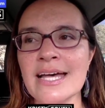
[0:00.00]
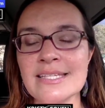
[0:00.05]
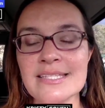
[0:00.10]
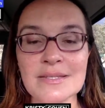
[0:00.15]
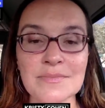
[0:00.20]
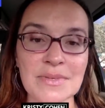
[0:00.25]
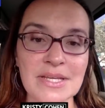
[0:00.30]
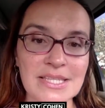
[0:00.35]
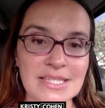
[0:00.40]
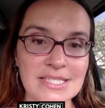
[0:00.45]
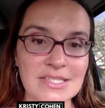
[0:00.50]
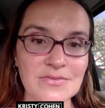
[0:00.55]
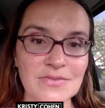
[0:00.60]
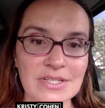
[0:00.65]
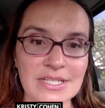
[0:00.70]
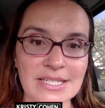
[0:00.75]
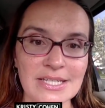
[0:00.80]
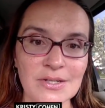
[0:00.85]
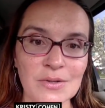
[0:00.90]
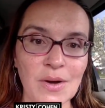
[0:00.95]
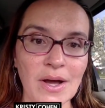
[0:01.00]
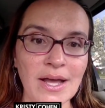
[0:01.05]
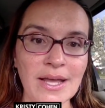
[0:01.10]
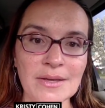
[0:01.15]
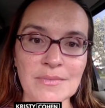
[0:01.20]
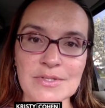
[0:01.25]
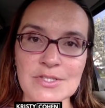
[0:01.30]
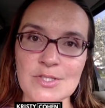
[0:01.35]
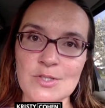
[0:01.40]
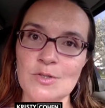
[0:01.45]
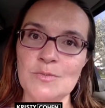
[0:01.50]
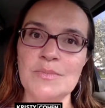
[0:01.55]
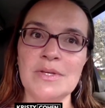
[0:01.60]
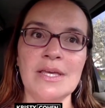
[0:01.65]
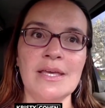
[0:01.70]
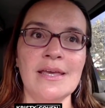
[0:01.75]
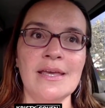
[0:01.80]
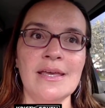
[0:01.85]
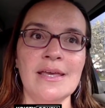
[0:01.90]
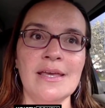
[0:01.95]
as I make this video, I am
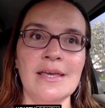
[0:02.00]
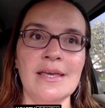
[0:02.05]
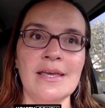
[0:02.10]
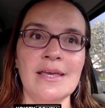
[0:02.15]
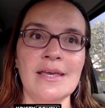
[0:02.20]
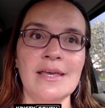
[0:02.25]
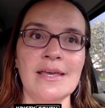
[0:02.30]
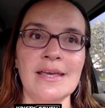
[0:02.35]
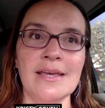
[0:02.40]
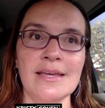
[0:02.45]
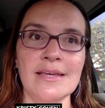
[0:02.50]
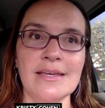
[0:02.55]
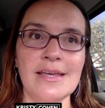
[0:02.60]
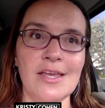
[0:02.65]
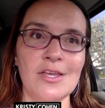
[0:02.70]
assuming you